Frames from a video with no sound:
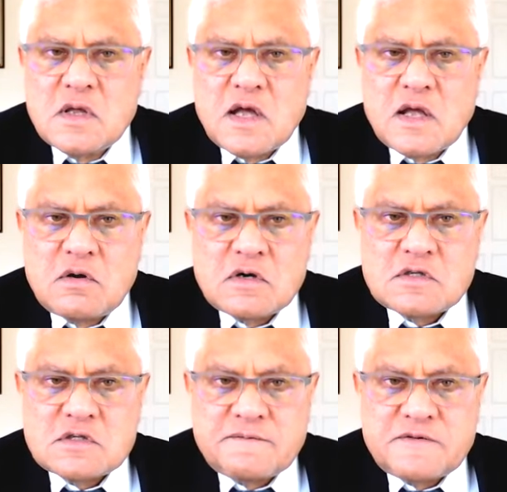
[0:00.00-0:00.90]
are
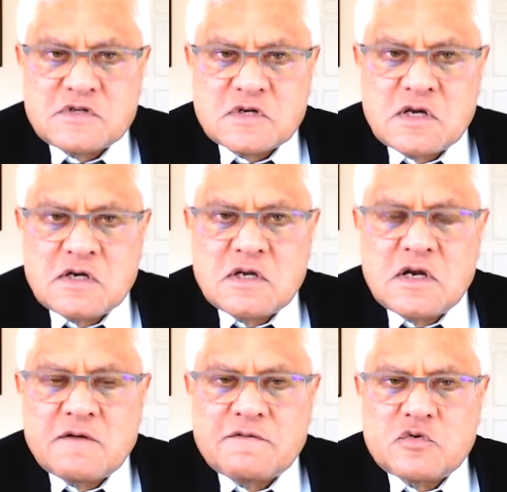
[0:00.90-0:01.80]
not sophisticated
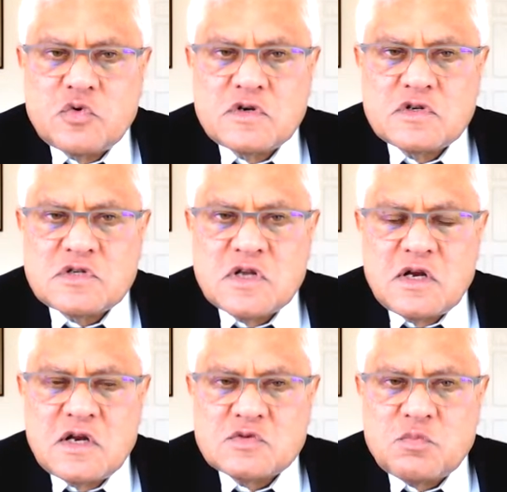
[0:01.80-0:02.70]
enough to
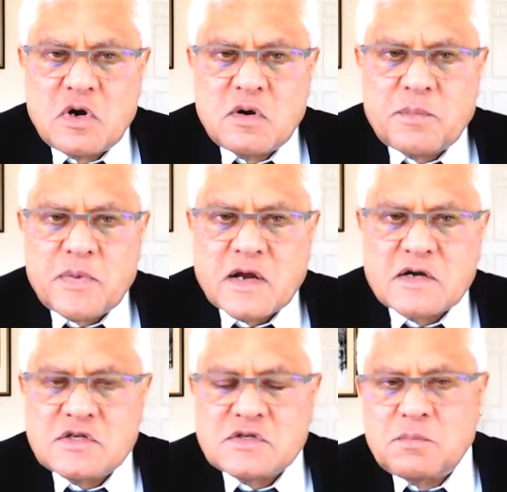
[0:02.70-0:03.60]
understand in a smaller
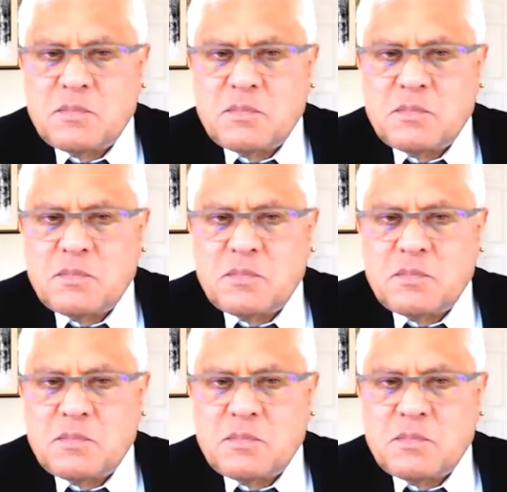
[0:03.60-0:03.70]
practice.